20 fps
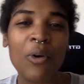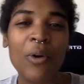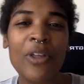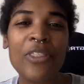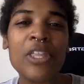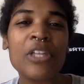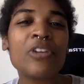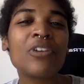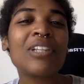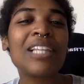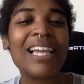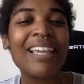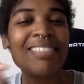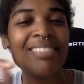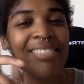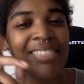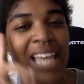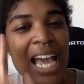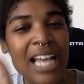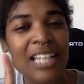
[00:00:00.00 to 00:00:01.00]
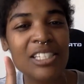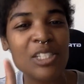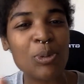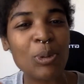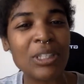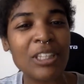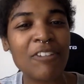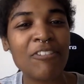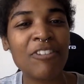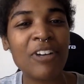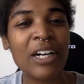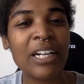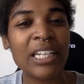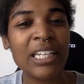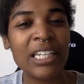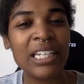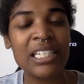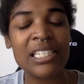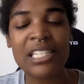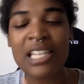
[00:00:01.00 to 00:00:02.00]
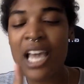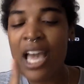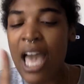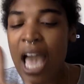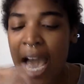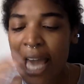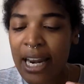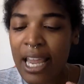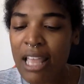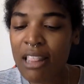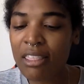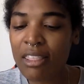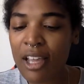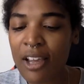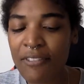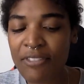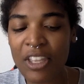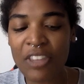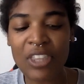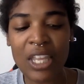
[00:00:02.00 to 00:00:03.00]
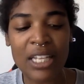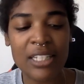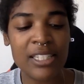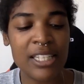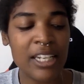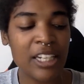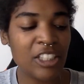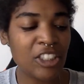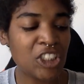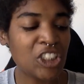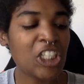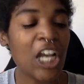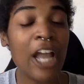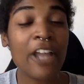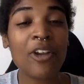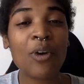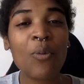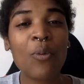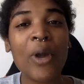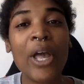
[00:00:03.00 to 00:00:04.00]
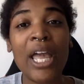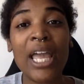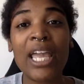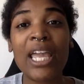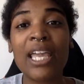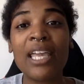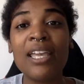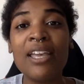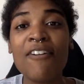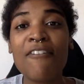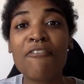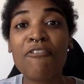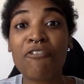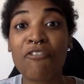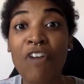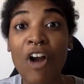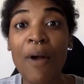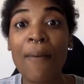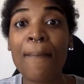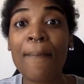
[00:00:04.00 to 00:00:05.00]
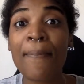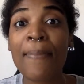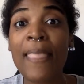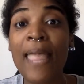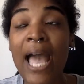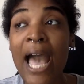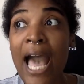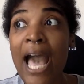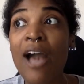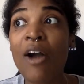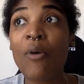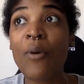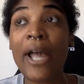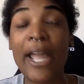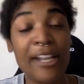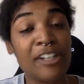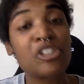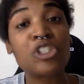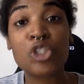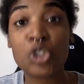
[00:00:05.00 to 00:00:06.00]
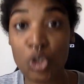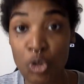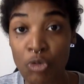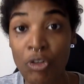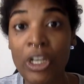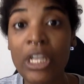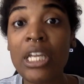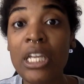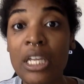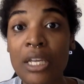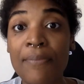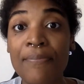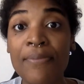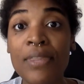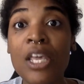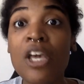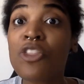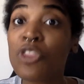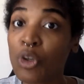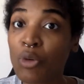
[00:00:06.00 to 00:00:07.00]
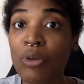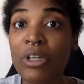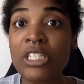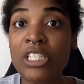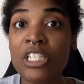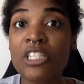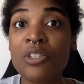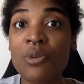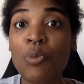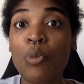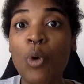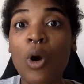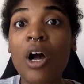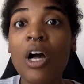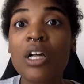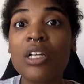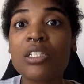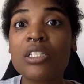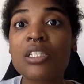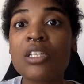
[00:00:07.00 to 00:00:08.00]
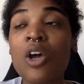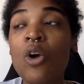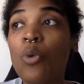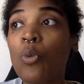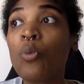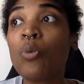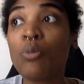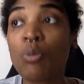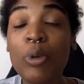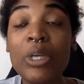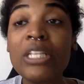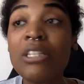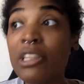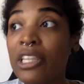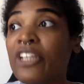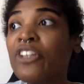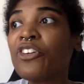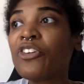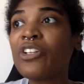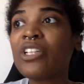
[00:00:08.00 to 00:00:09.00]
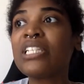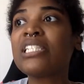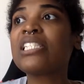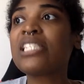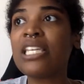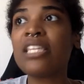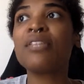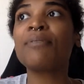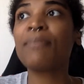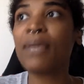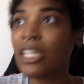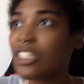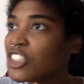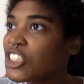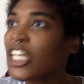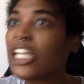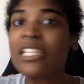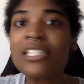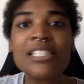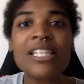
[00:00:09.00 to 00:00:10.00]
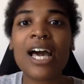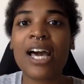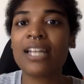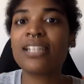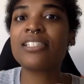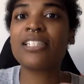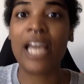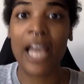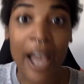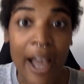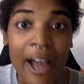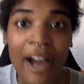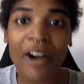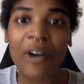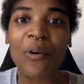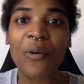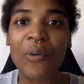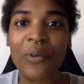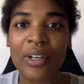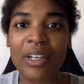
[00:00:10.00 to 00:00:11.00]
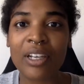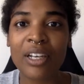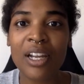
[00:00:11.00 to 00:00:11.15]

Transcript: And then you're like, that's what the fuck it is. And I love that they didn't shy away from how extreme the racism was. We literally see them get chased out of town.